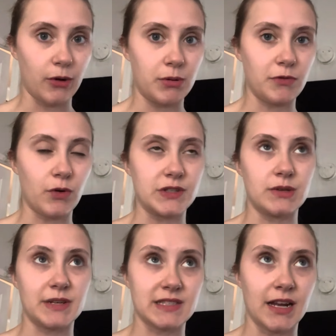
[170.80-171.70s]
one before,
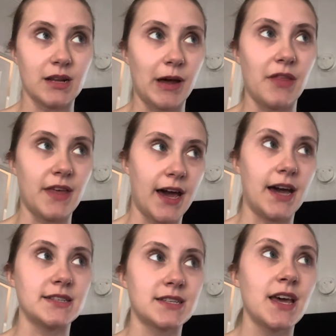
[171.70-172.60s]
so I'm excited about
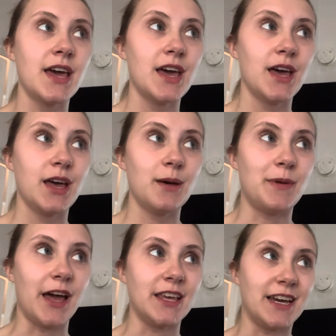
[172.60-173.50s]
that.
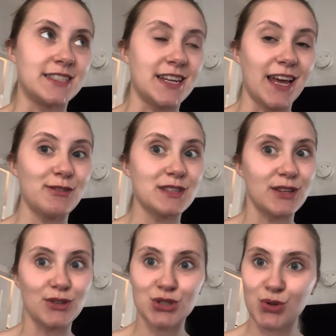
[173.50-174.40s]
But yeah, today was a
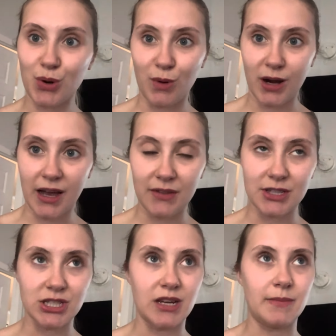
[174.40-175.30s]
little short workout at
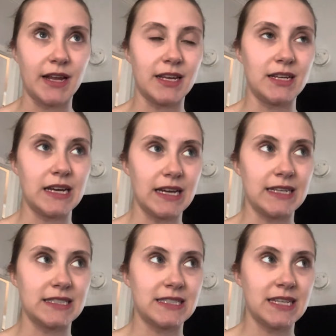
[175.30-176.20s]
the gym. I did
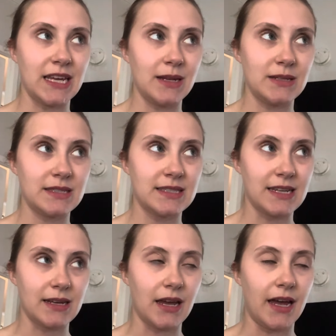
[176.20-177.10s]
10,
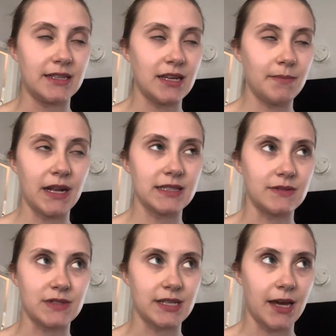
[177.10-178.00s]
uh, 10 minutes
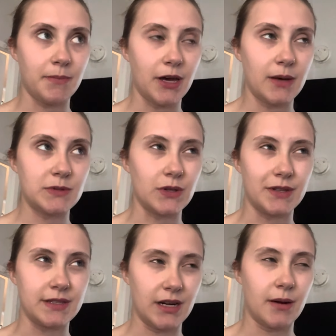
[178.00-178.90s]
of step ups on
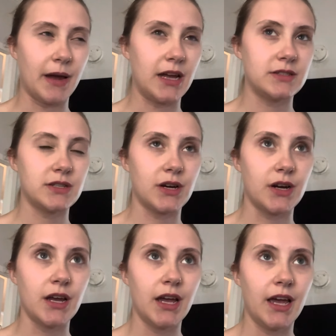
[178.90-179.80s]
the
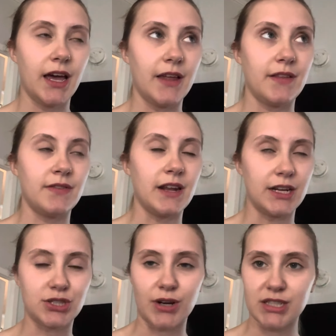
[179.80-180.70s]
Stairmaster. Then I
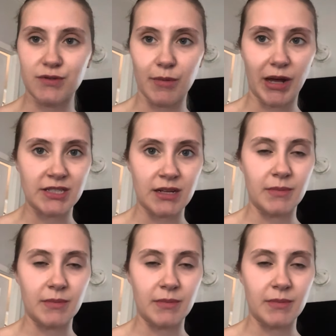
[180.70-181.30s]
stretched for about 10